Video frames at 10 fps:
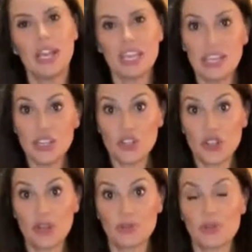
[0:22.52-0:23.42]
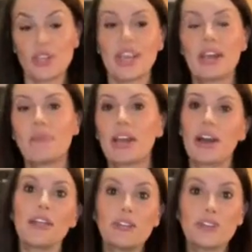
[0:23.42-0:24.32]
kidney stones, and my
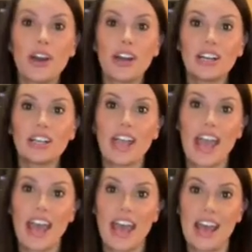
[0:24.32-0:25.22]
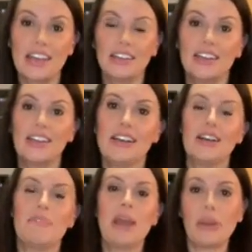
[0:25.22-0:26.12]
other dog had
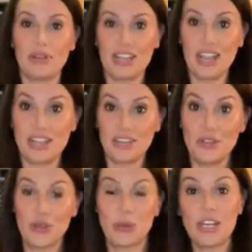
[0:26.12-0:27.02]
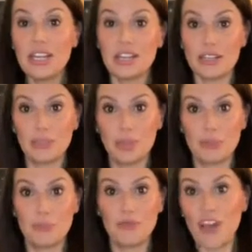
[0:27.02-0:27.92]
pancreatitis, so he needed low
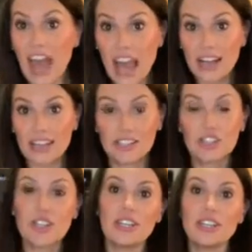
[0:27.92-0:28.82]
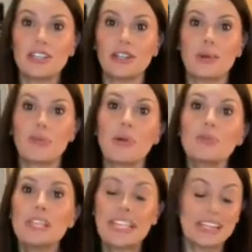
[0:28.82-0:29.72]
fat and she needed low
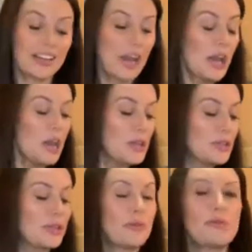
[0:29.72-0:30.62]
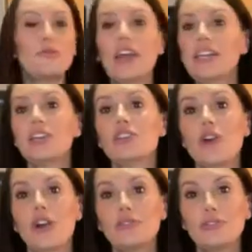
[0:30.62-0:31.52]
protein. So finding a
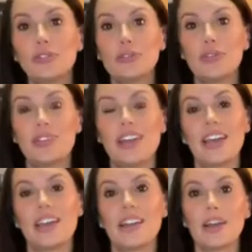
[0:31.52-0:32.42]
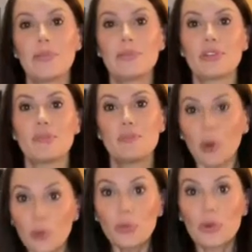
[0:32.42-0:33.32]
dog food that encompassed
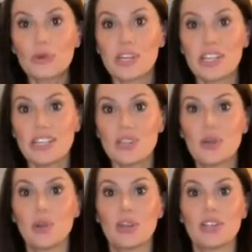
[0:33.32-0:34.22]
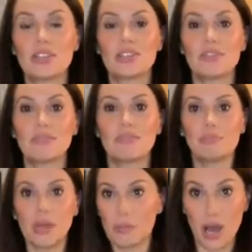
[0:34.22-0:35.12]
both those needs was
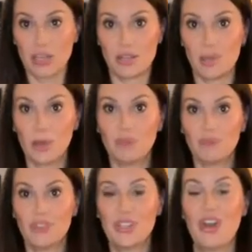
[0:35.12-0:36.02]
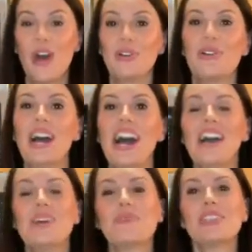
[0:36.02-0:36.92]
impossible. So
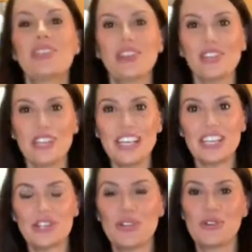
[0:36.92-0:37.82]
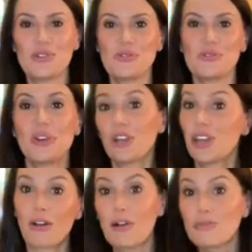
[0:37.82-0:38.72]
we started looking into cooking
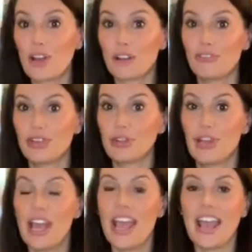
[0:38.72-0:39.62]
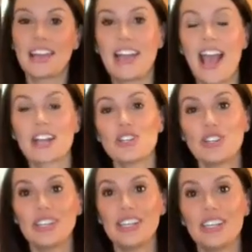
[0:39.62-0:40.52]
our own dog food, and it
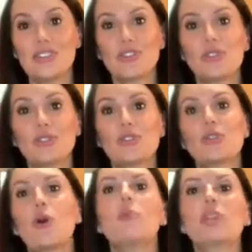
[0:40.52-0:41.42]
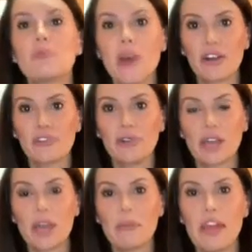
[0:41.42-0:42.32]
actually is so much better for
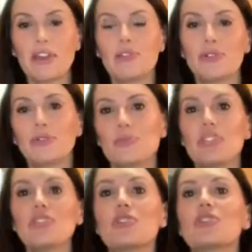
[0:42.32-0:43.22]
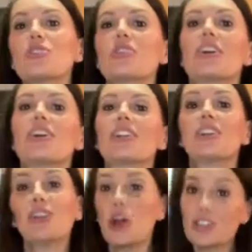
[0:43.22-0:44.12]
them. And if you do research, the
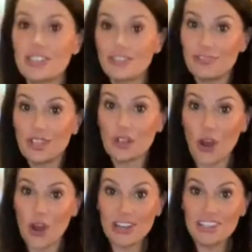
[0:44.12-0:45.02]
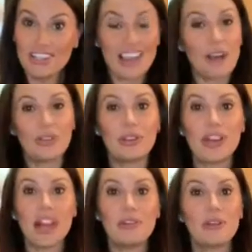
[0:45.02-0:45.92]
longest living dogs out there
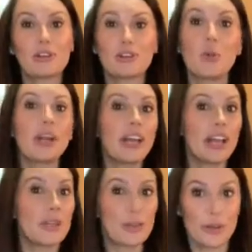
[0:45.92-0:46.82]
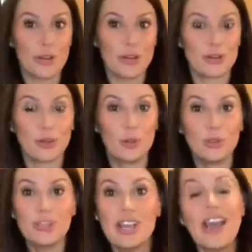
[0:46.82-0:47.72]
now are 29 and 30 years
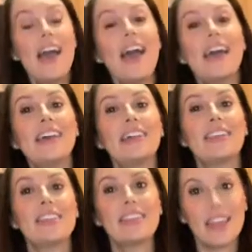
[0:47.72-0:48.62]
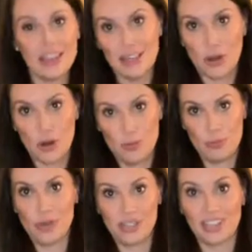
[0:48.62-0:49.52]
old, and they eat home
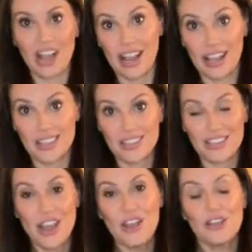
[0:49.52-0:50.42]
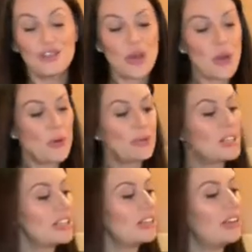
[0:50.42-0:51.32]
cooked diets. So we
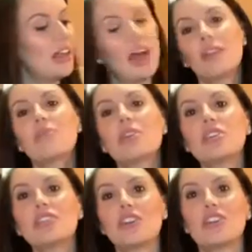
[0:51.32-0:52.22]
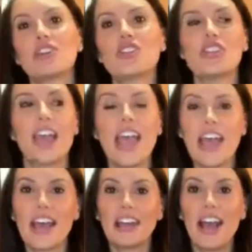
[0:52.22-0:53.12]
did a lot of research,
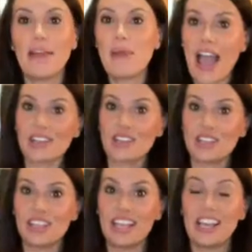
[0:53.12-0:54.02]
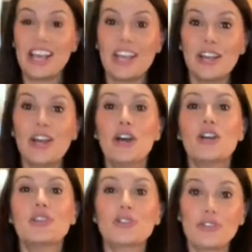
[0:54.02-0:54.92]
and I'm actually a
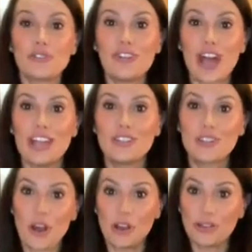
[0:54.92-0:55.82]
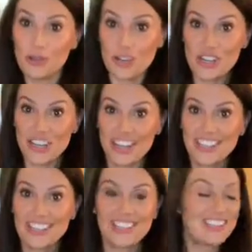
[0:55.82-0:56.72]
certified dog
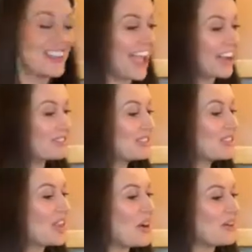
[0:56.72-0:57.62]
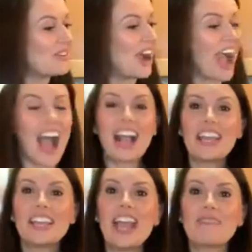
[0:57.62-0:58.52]
nutritionist now. So
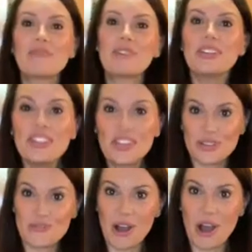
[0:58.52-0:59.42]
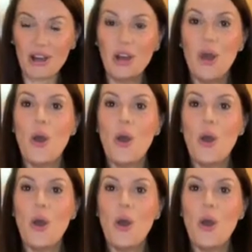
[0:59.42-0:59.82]
I am going to show you all